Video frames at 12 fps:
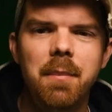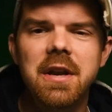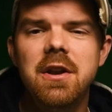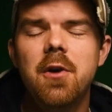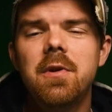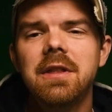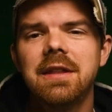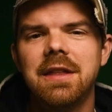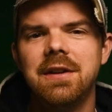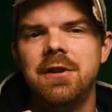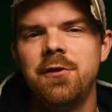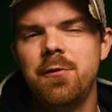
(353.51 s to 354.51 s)
but knowing that
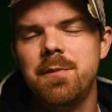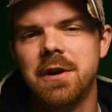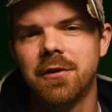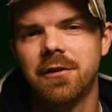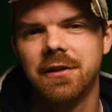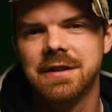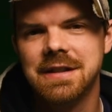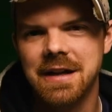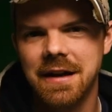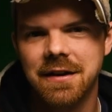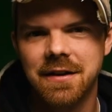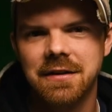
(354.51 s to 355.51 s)
the new mirrorless
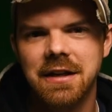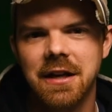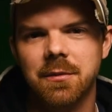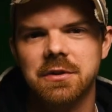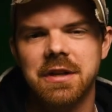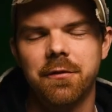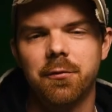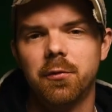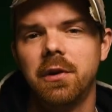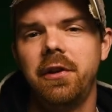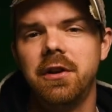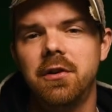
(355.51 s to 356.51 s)
Nikon cameras have
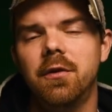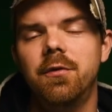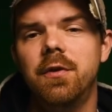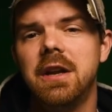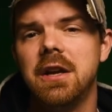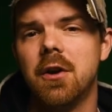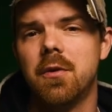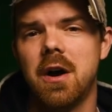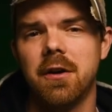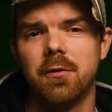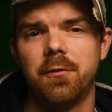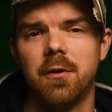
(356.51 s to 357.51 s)
really good video
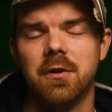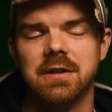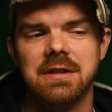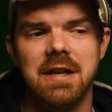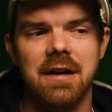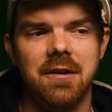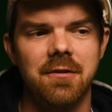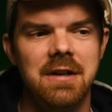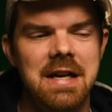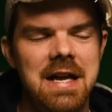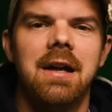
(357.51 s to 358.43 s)
autofocus now,